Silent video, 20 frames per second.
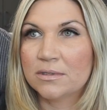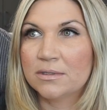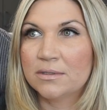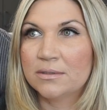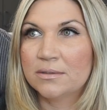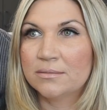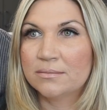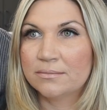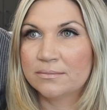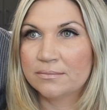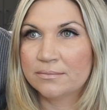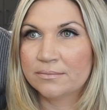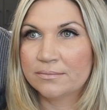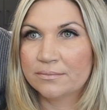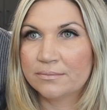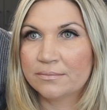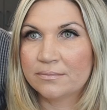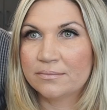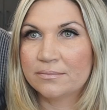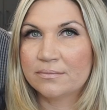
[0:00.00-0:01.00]

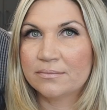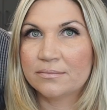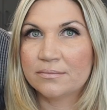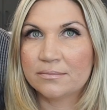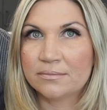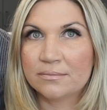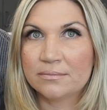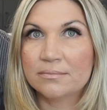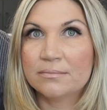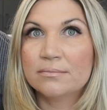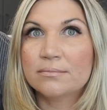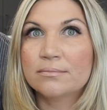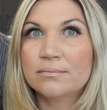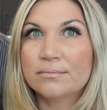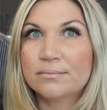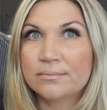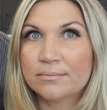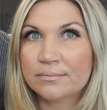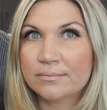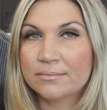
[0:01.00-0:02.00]

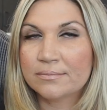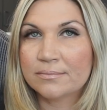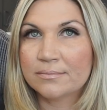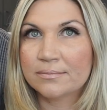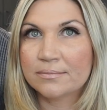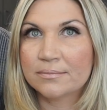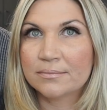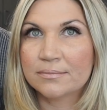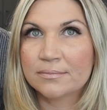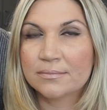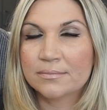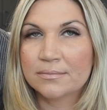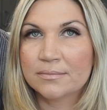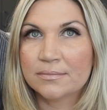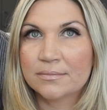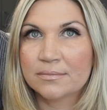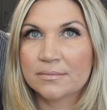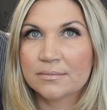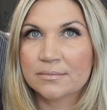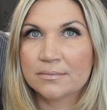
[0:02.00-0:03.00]

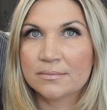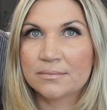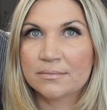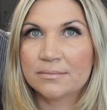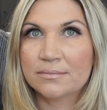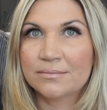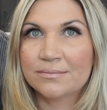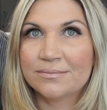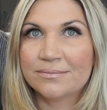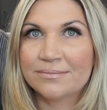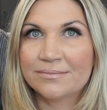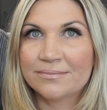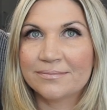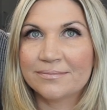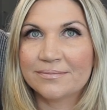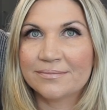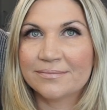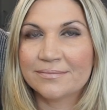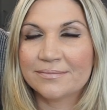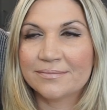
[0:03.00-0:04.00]

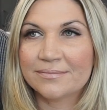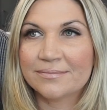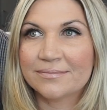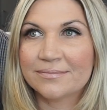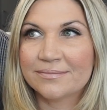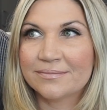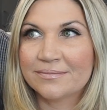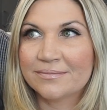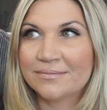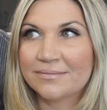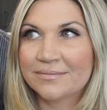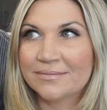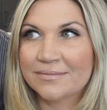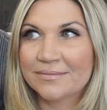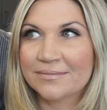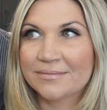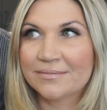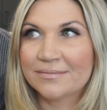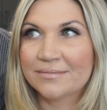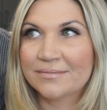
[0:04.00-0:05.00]

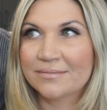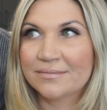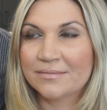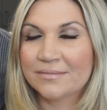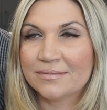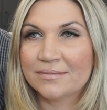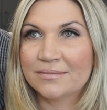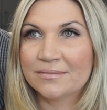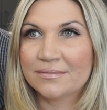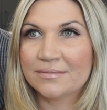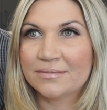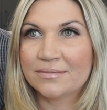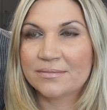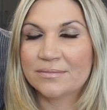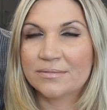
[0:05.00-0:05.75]
No words are spoken by the person on screen.